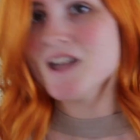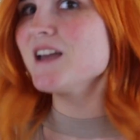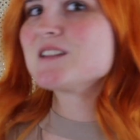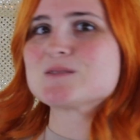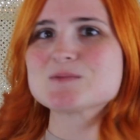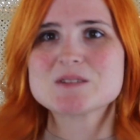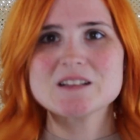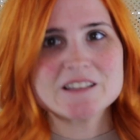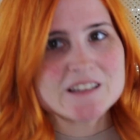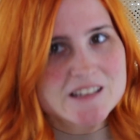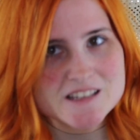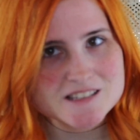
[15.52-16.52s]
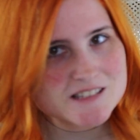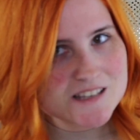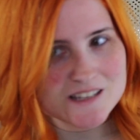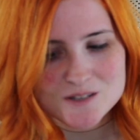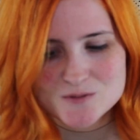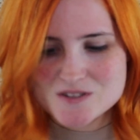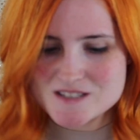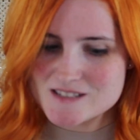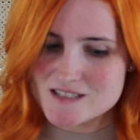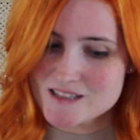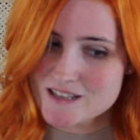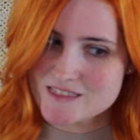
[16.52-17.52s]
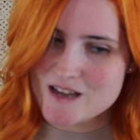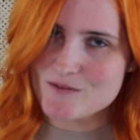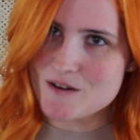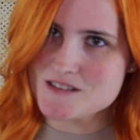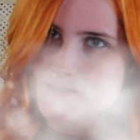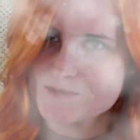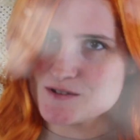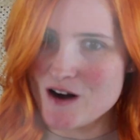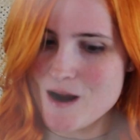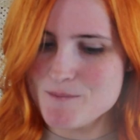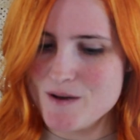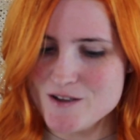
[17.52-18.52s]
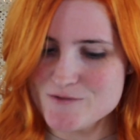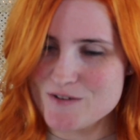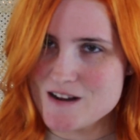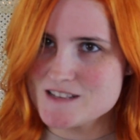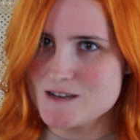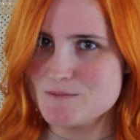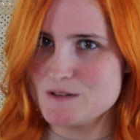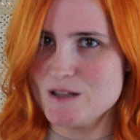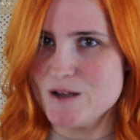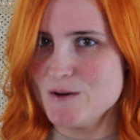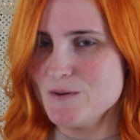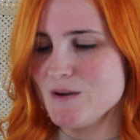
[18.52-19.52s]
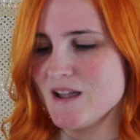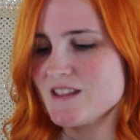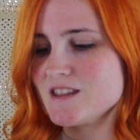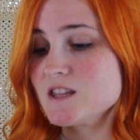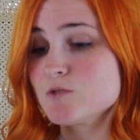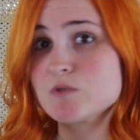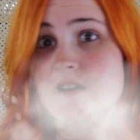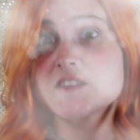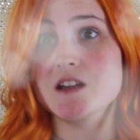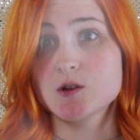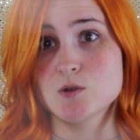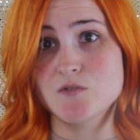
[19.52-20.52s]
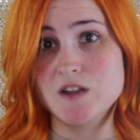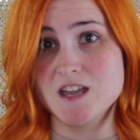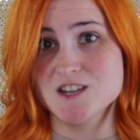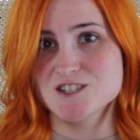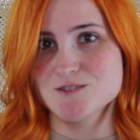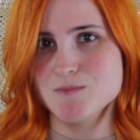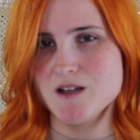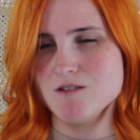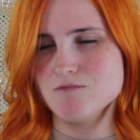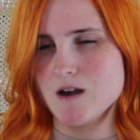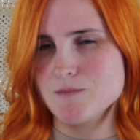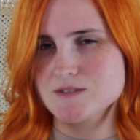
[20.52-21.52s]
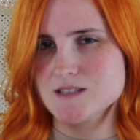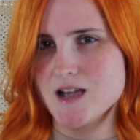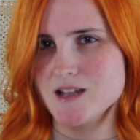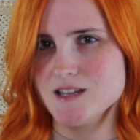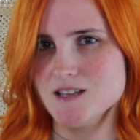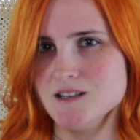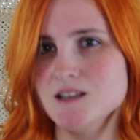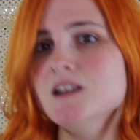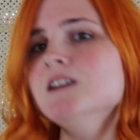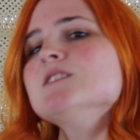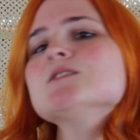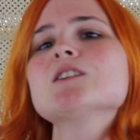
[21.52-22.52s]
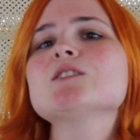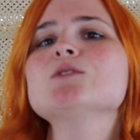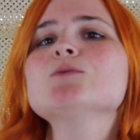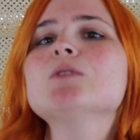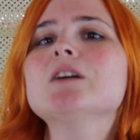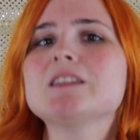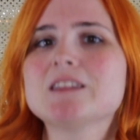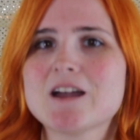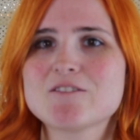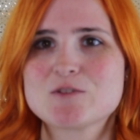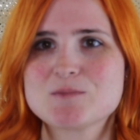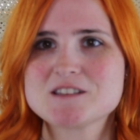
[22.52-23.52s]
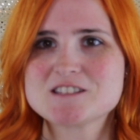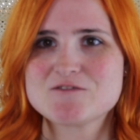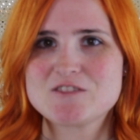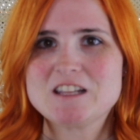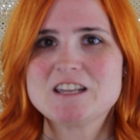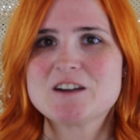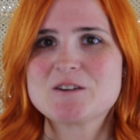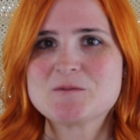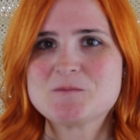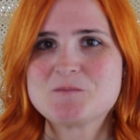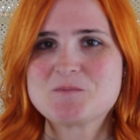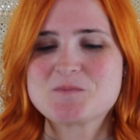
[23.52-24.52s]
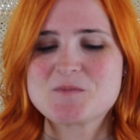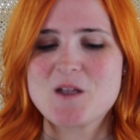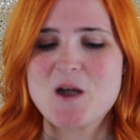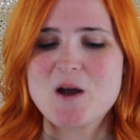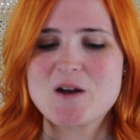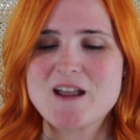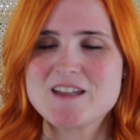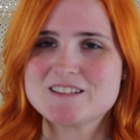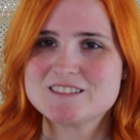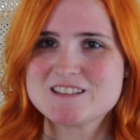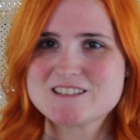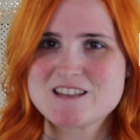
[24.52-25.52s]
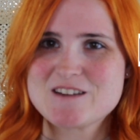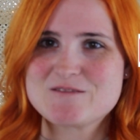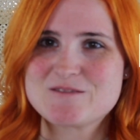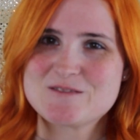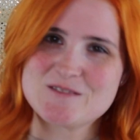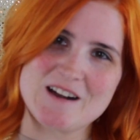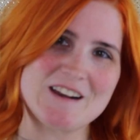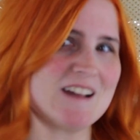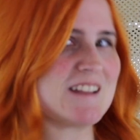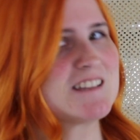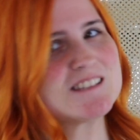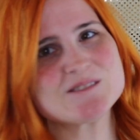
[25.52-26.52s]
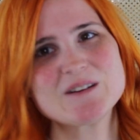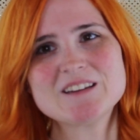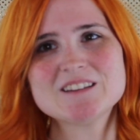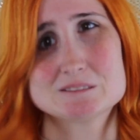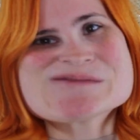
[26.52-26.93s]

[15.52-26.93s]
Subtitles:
It's really easy. You just click that red subscribe button right down below and ring that notification bell right beside it so that you never miss a video. Alright, let's get right on into it.